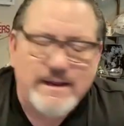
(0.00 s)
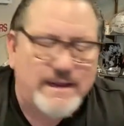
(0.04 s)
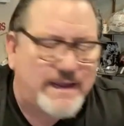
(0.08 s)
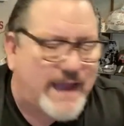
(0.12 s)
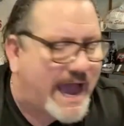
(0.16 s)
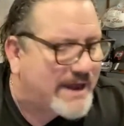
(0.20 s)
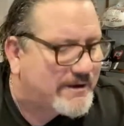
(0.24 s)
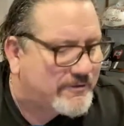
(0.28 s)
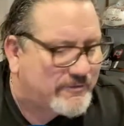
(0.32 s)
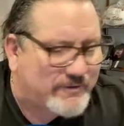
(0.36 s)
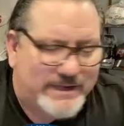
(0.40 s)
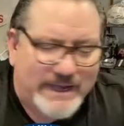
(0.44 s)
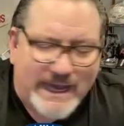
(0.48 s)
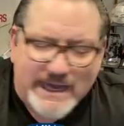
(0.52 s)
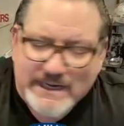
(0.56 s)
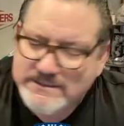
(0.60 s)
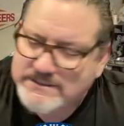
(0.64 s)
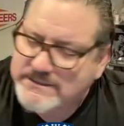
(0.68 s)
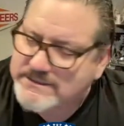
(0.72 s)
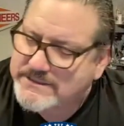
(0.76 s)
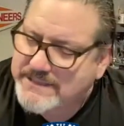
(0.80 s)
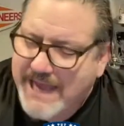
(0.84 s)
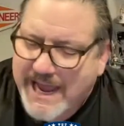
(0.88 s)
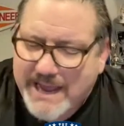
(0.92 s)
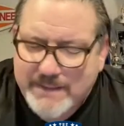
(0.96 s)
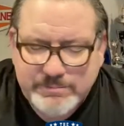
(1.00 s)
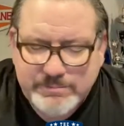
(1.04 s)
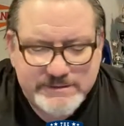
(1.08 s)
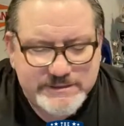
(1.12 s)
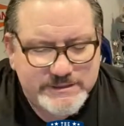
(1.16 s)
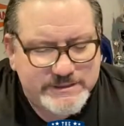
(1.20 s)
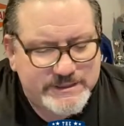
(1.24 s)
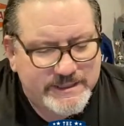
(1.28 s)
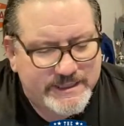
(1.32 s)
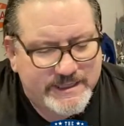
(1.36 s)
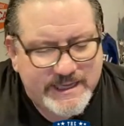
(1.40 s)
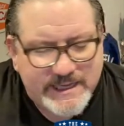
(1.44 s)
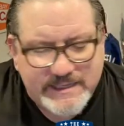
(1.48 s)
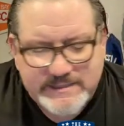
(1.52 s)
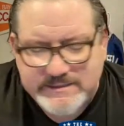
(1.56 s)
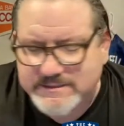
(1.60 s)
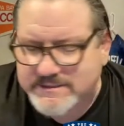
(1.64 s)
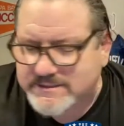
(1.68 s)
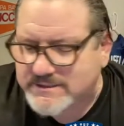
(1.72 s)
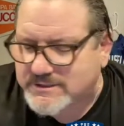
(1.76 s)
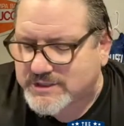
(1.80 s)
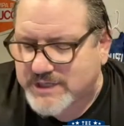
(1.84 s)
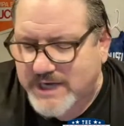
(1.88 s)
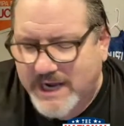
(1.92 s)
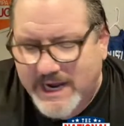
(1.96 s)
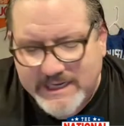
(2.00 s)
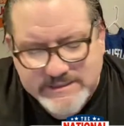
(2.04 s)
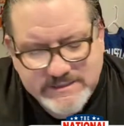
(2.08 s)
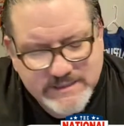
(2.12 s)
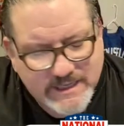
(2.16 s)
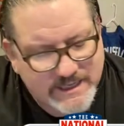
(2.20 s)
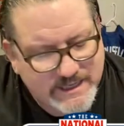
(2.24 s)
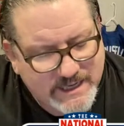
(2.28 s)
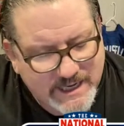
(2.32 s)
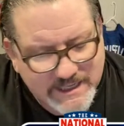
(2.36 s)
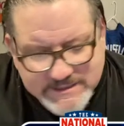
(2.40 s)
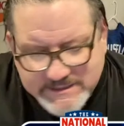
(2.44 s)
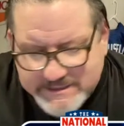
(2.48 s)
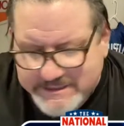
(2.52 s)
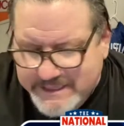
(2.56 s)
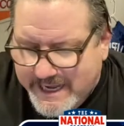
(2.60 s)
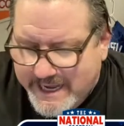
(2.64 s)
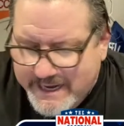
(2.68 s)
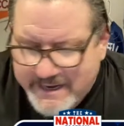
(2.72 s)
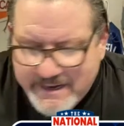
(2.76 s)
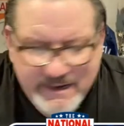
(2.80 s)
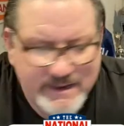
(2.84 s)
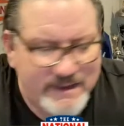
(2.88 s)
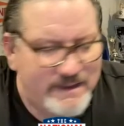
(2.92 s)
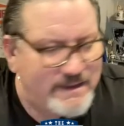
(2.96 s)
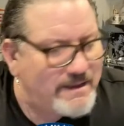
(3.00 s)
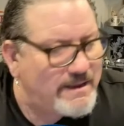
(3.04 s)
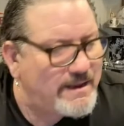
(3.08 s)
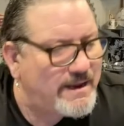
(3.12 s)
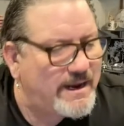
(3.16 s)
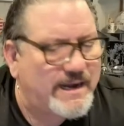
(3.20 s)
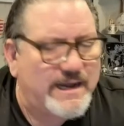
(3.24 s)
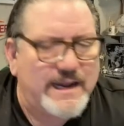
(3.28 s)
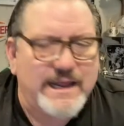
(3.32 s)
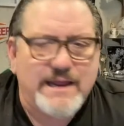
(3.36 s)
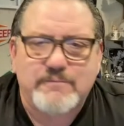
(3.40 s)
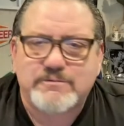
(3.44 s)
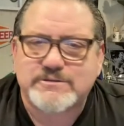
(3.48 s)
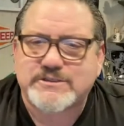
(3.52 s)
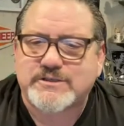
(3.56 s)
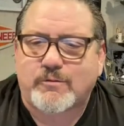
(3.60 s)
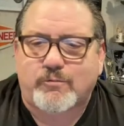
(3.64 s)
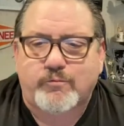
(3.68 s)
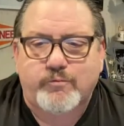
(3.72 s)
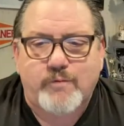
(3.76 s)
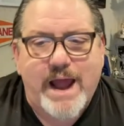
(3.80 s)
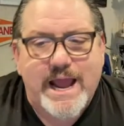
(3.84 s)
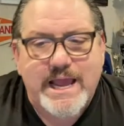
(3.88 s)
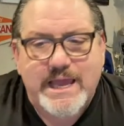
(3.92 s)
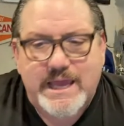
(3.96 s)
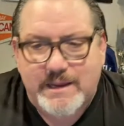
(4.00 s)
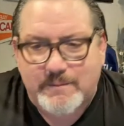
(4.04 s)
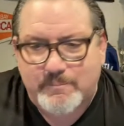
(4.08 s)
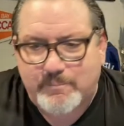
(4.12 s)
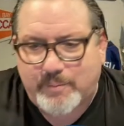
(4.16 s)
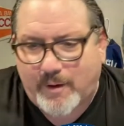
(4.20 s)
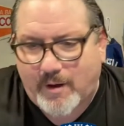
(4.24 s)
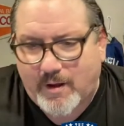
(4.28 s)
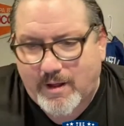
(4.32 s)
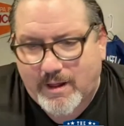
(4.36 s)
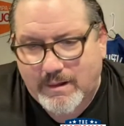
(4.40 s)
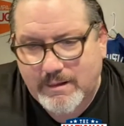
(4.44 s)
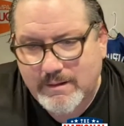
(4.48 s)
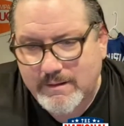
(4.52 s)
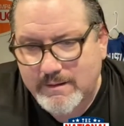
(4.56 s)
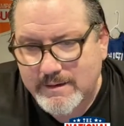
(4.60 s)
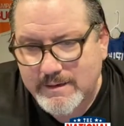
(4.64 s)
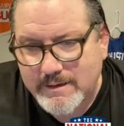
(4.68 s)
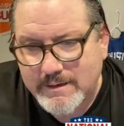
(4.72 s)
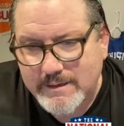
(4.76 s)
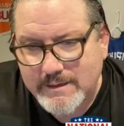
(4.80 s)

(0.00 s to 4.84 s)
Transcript: Goedert got established against the Giants, like I said, and he was a wrecking ball.